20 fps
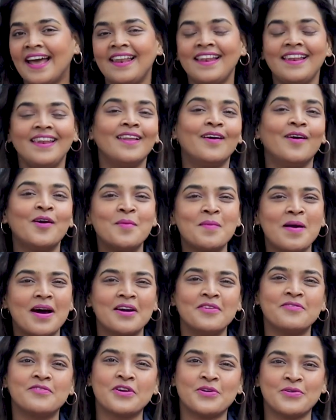Hello
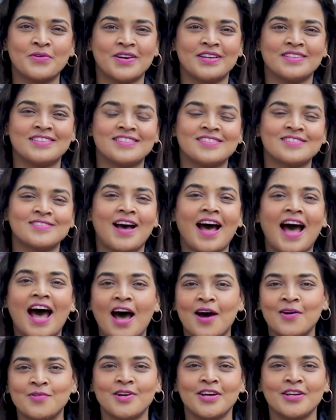my viewers, so
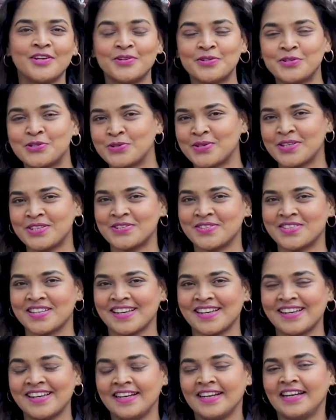how are you doing
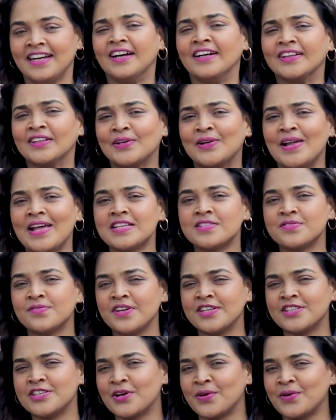today? Today's
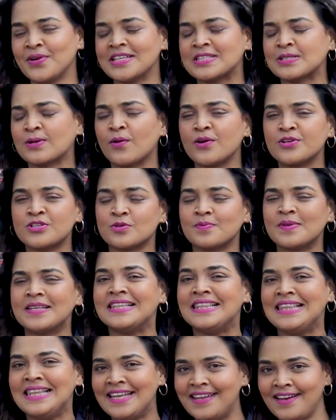video is going to be
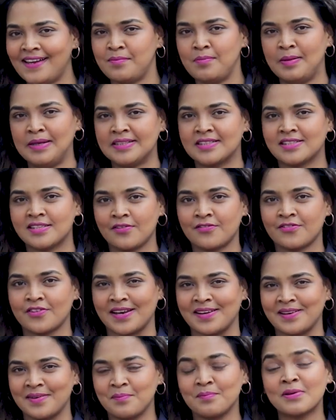little bit
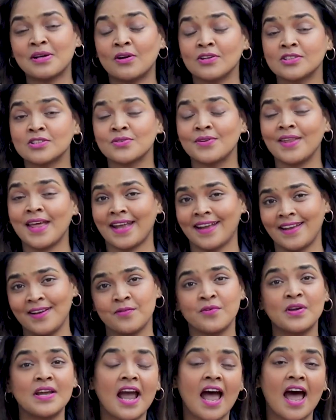different because
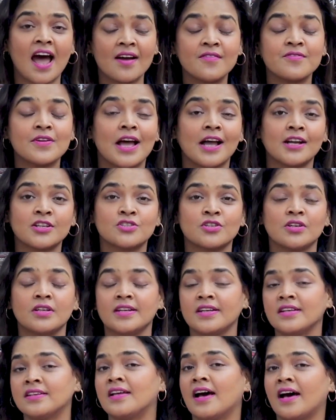today we have
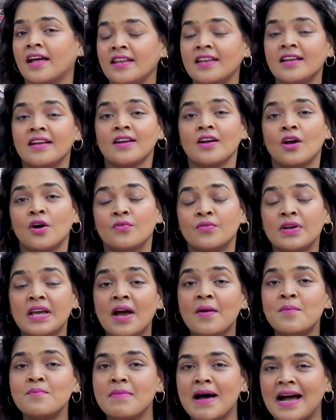actually done, we
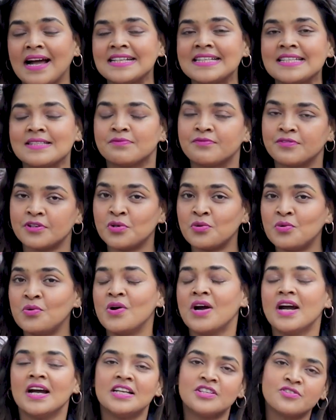have matched few
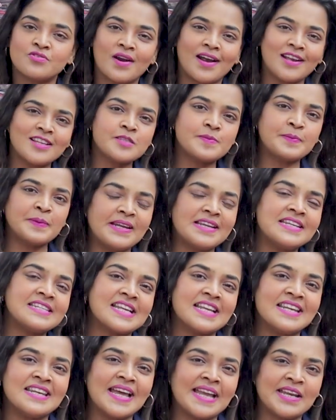
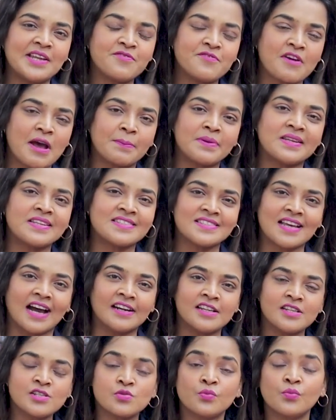transparent and netty fabric
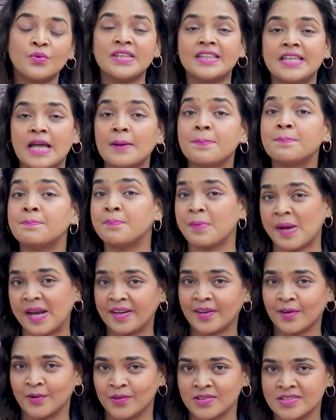saris with their
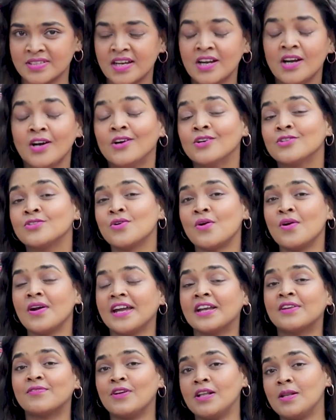petticoats. So
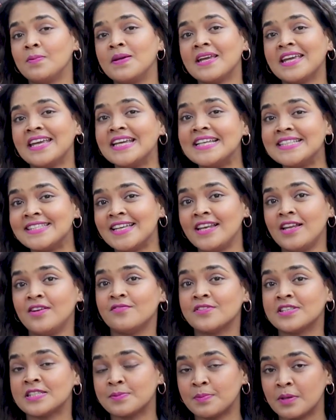it will be easily
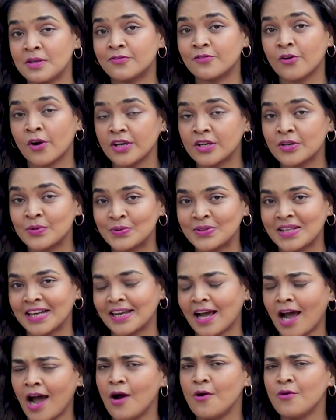visible for you
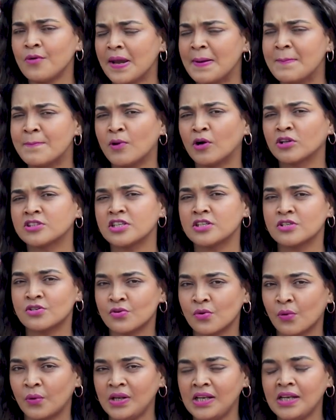that how
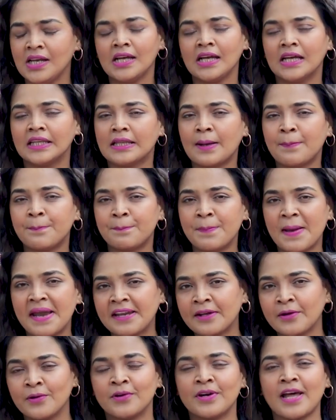important role the
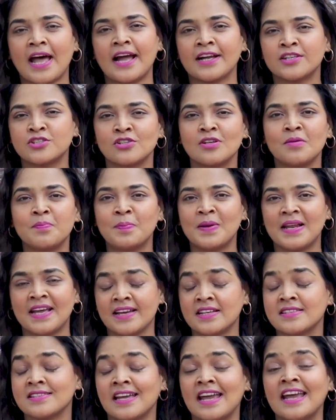petticoat actually
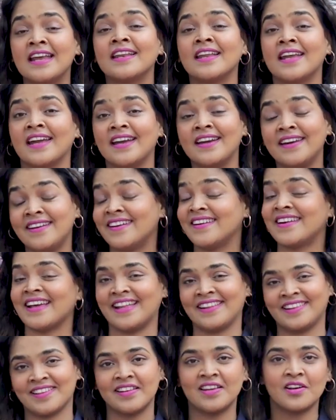plays in Indian
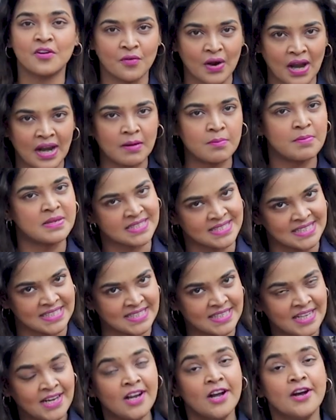ethnic wear
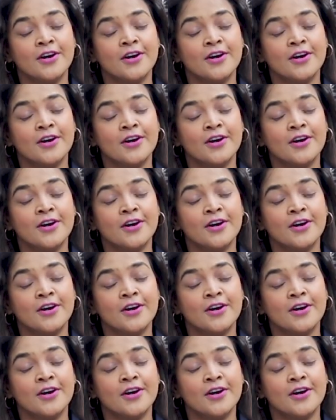business.